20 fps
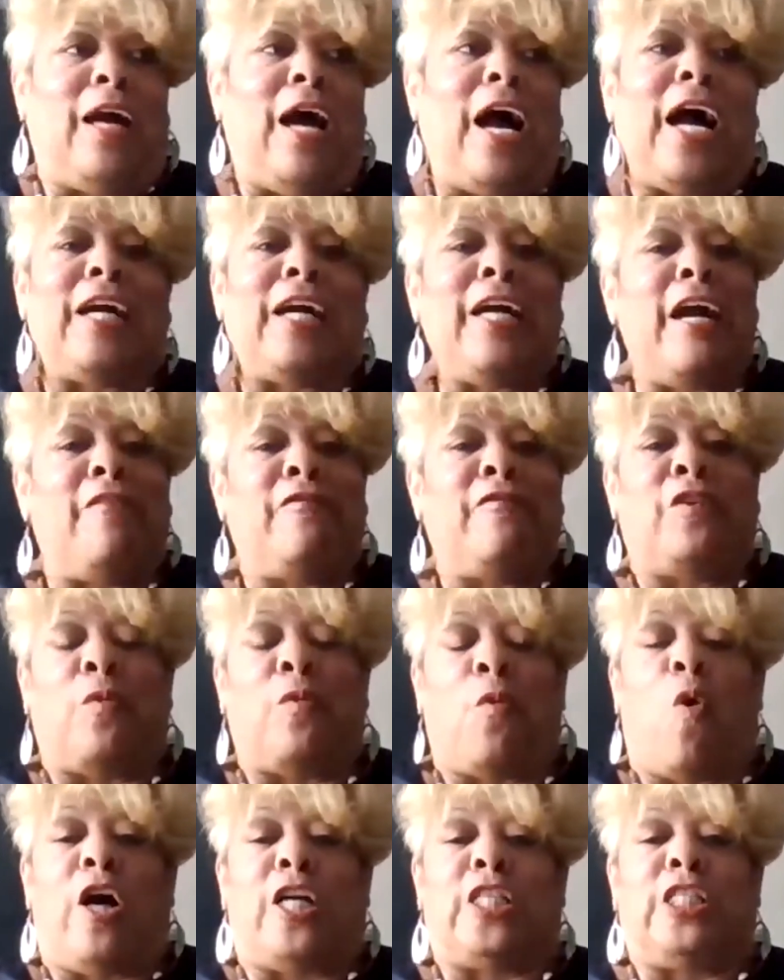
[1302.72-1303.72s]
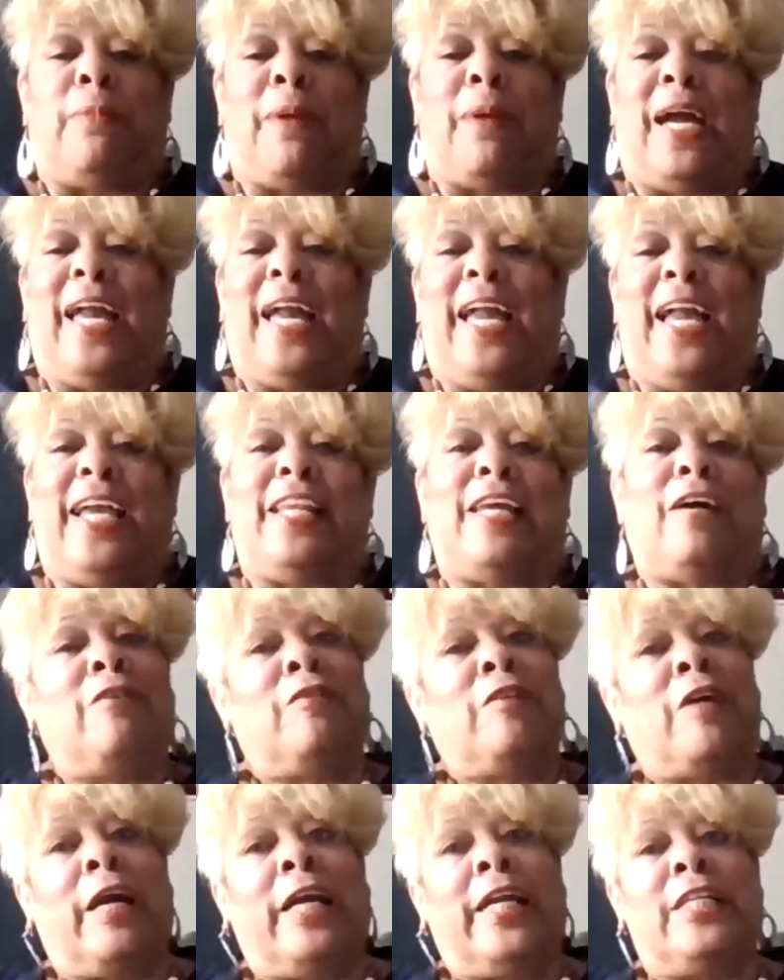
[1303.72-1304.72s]
I have to wash my
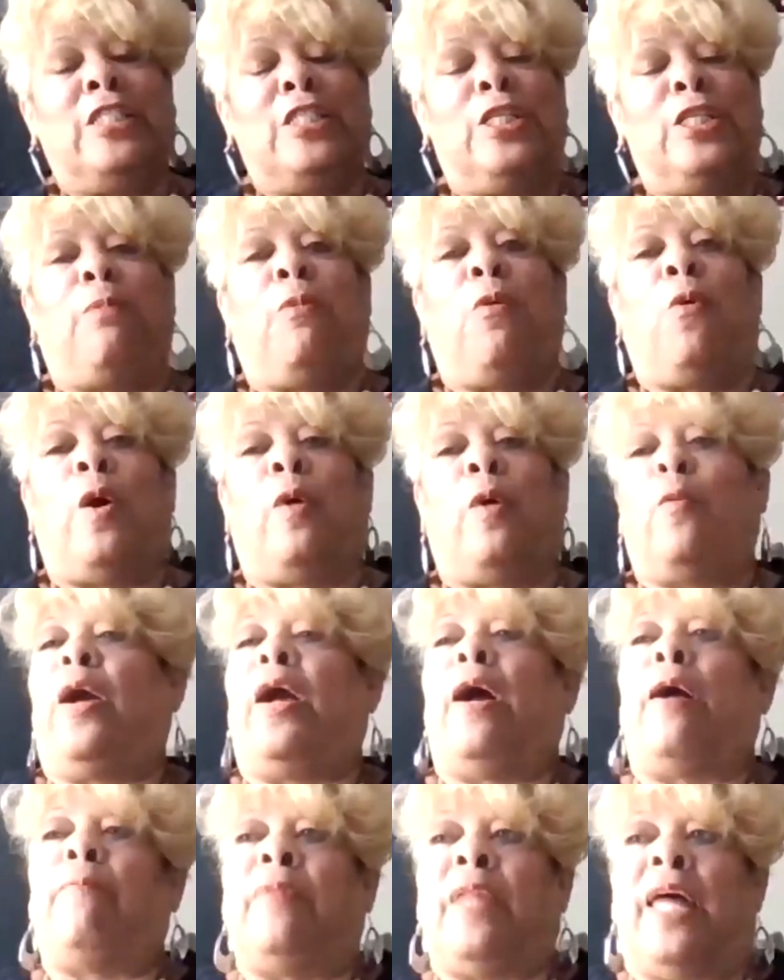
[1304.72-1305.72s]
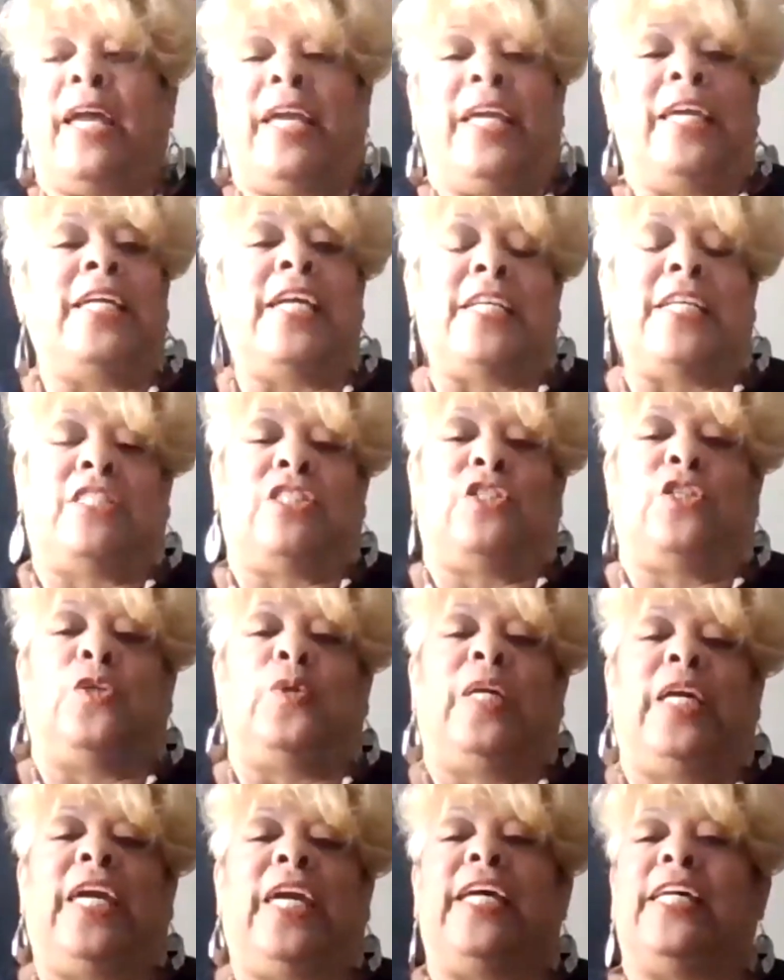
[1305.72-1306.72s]
hand. I get to the point where I'm like, he has 2
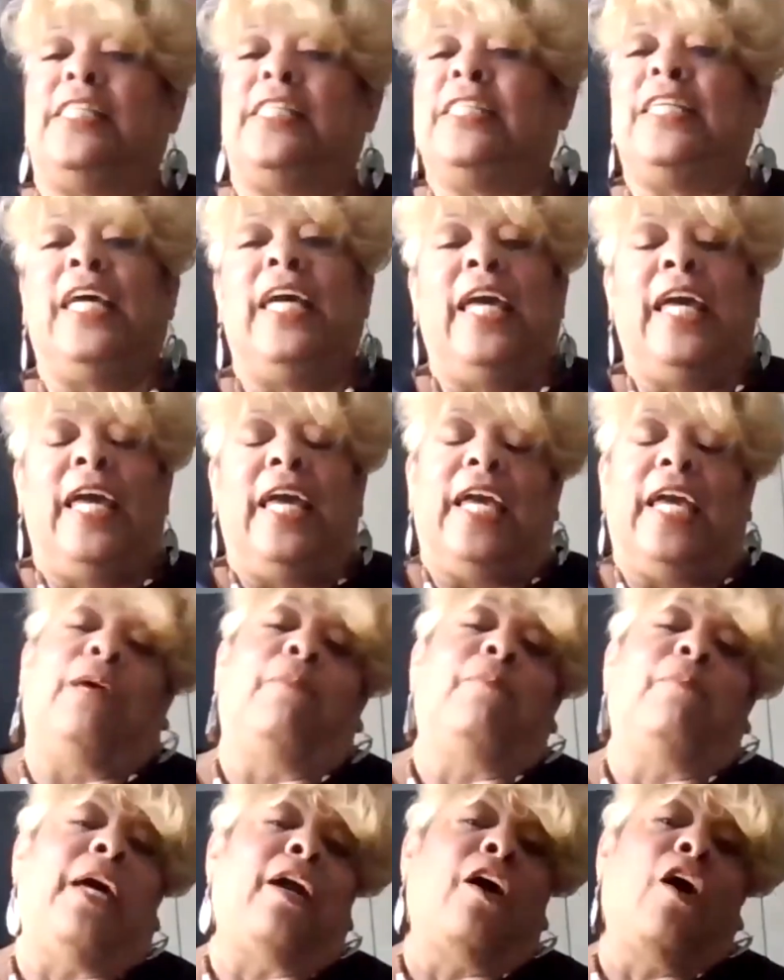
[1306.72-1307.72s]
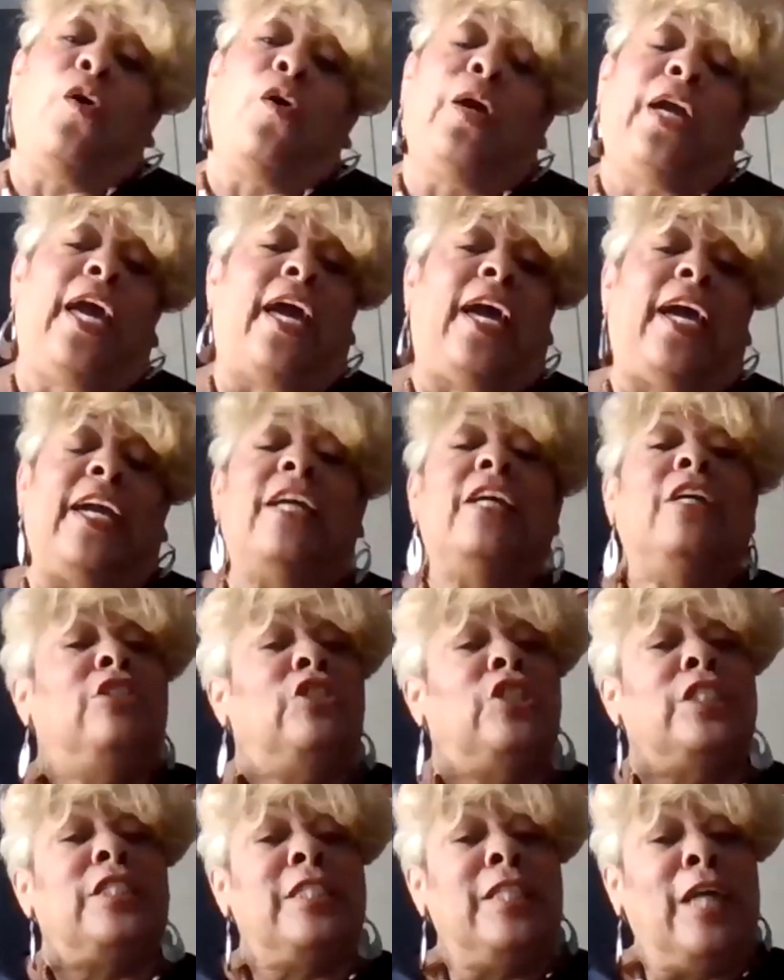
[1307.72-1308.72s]
kids, and I'm like, okay,
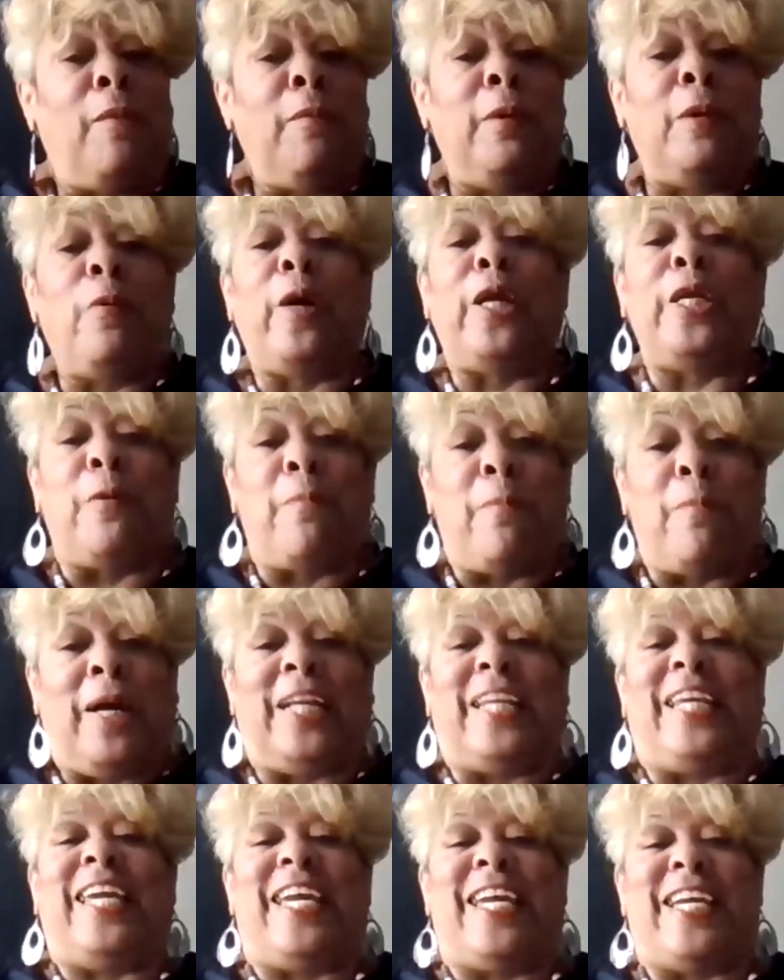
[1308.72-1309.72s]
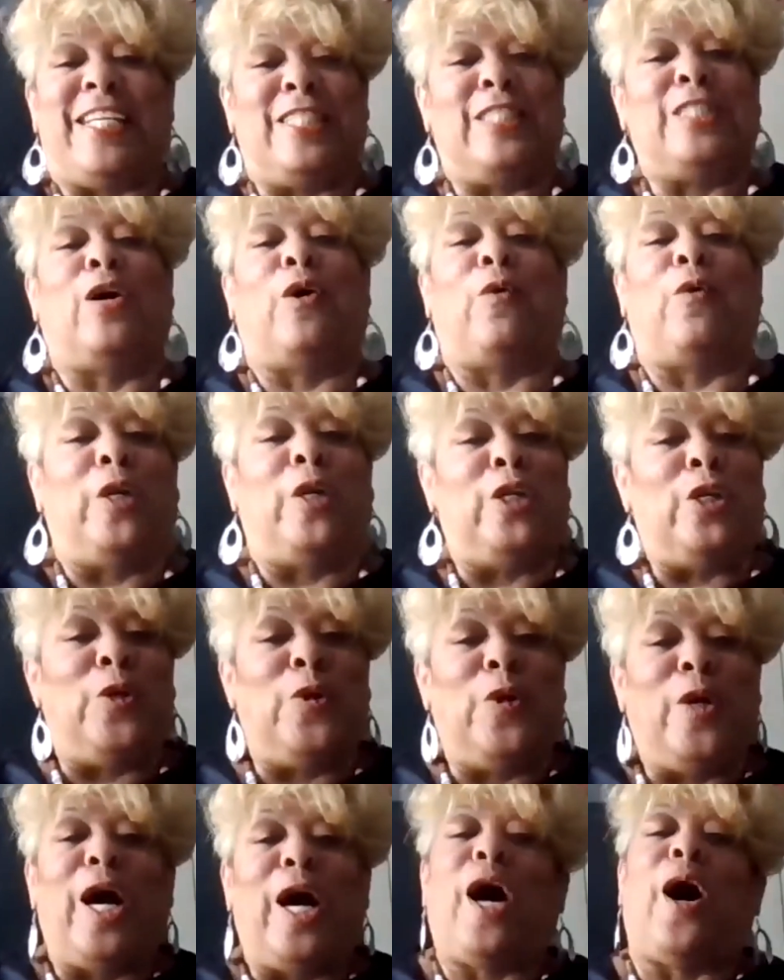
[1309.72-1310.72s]
just tell me where your money is. So when you
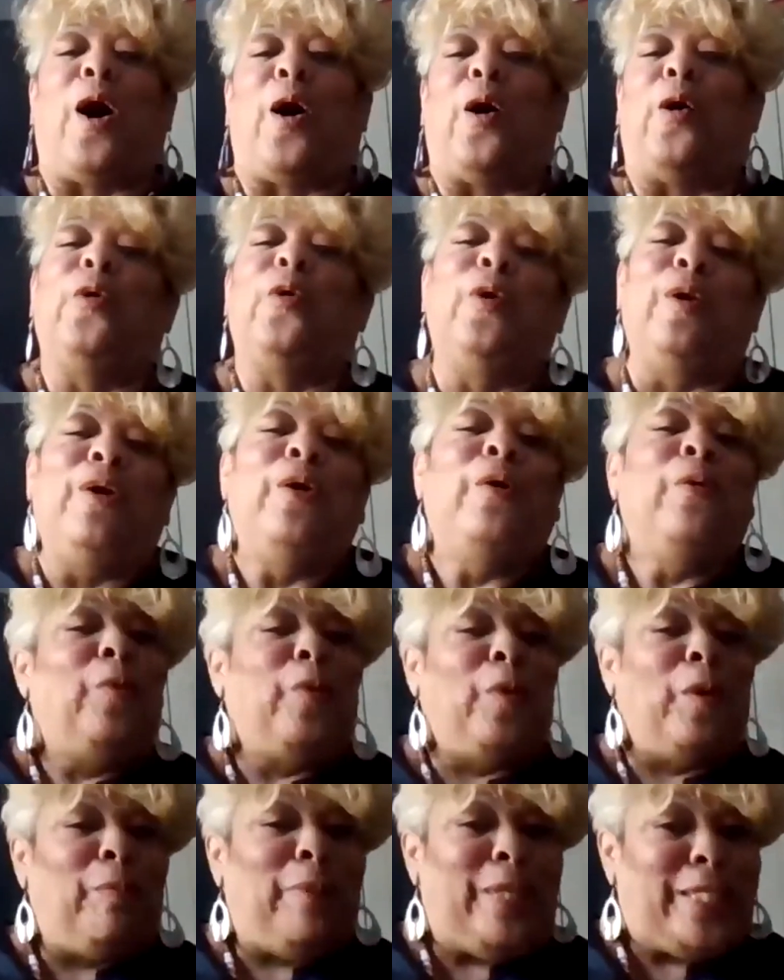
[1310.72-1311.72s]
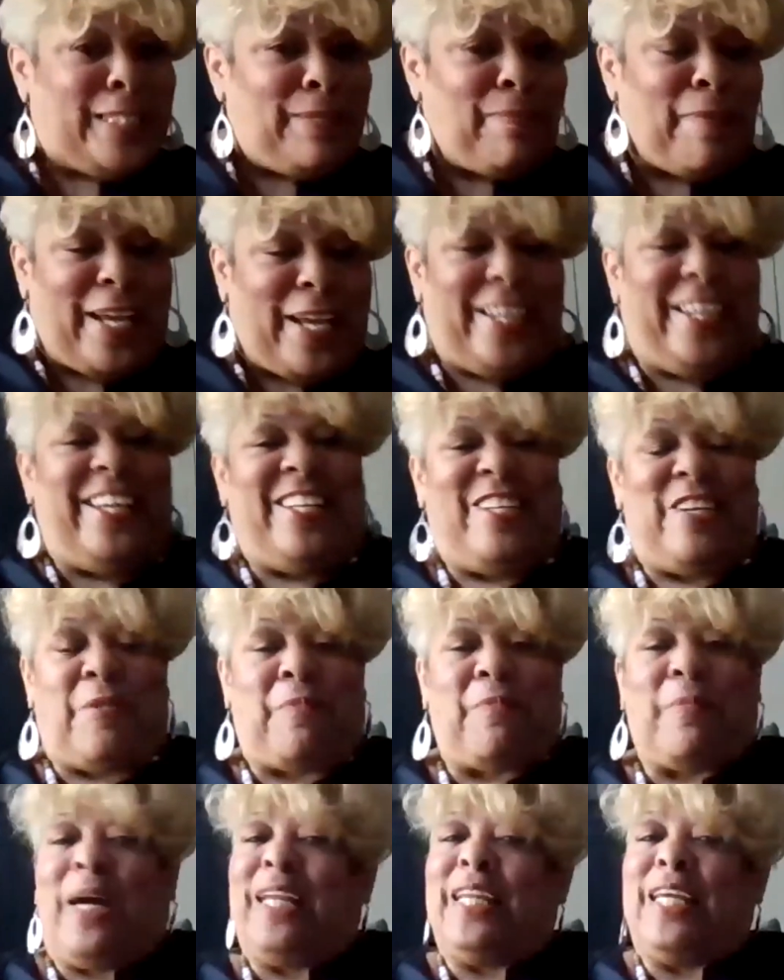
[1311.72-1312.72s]
go, we'll be spending your
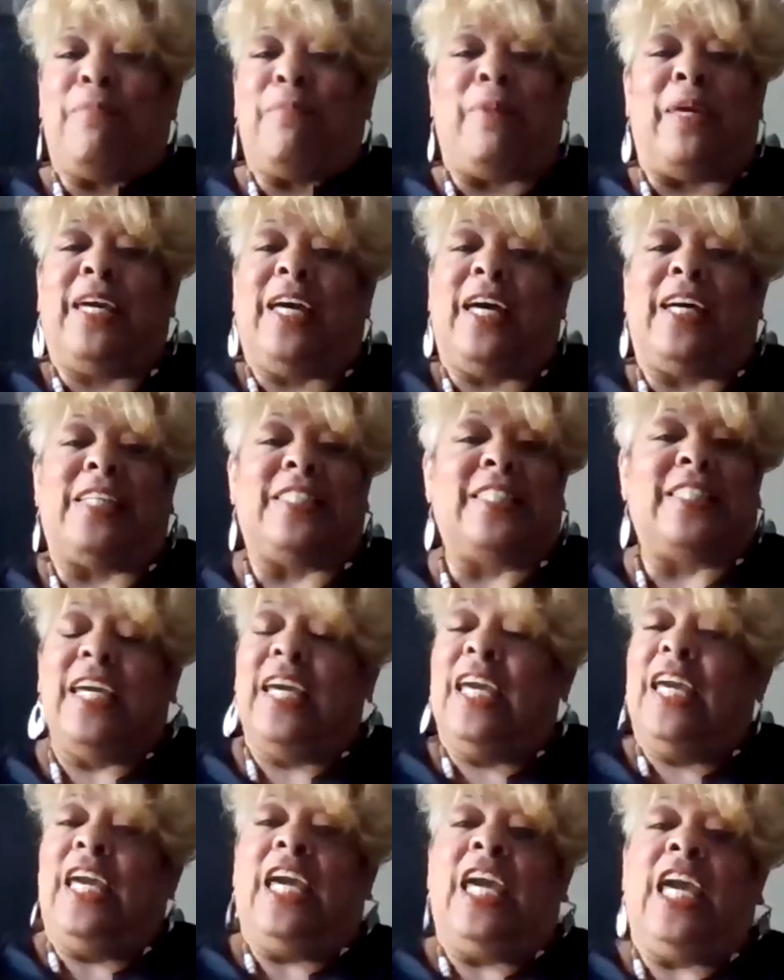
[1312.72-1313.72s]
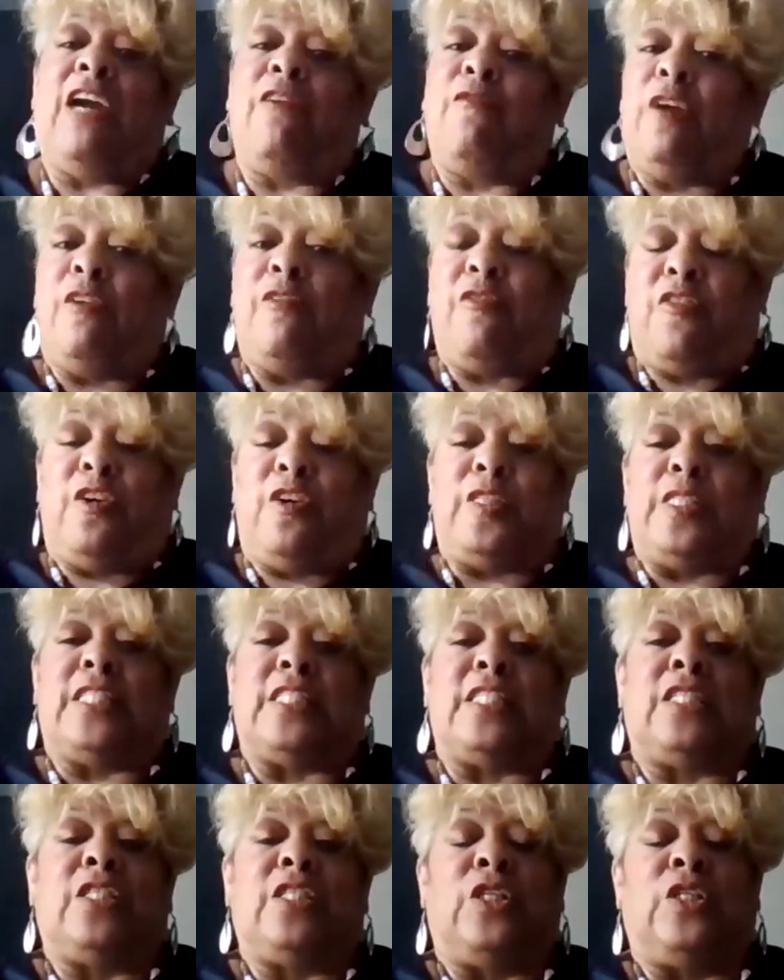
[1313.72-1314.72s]
money, because he
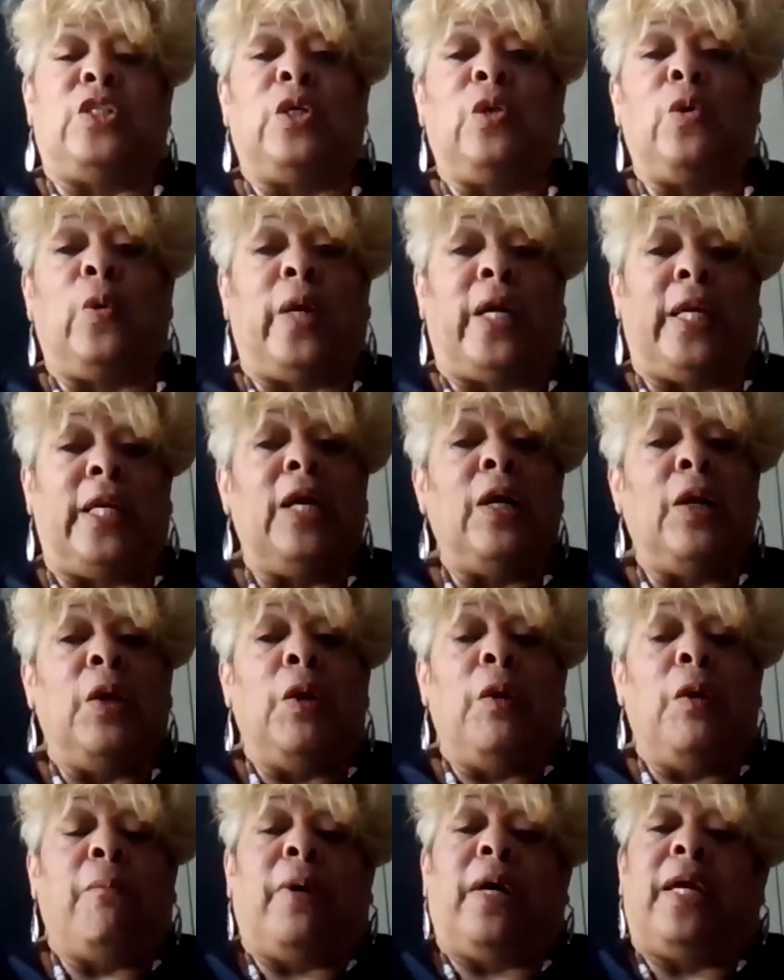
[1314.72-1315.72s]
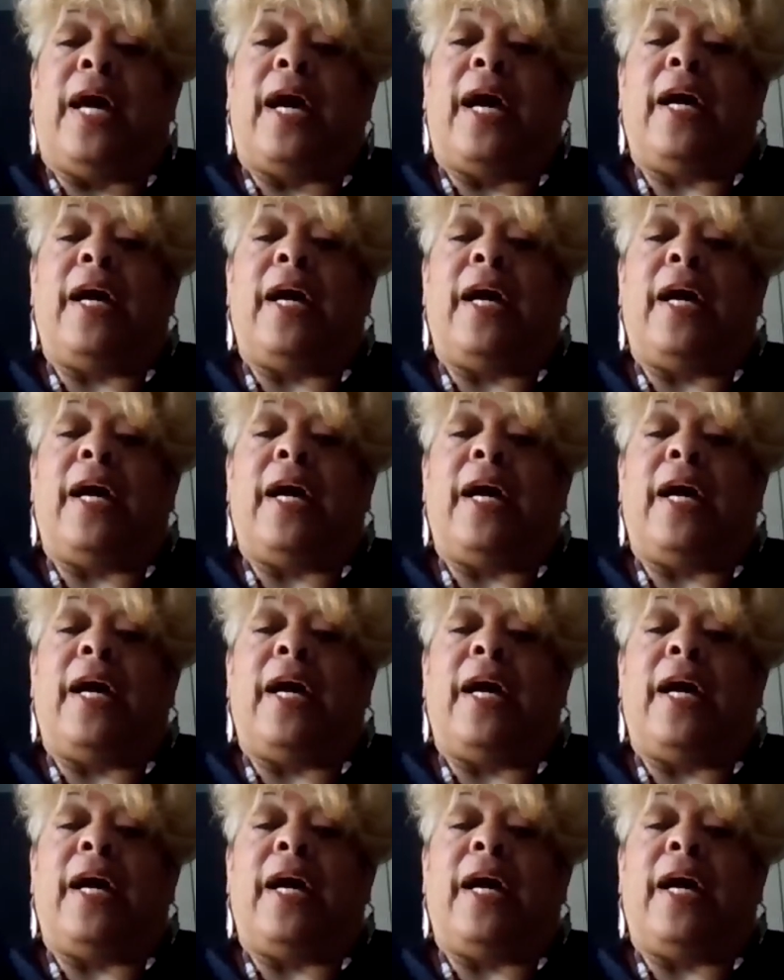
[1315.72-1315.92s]
refuses to do it. But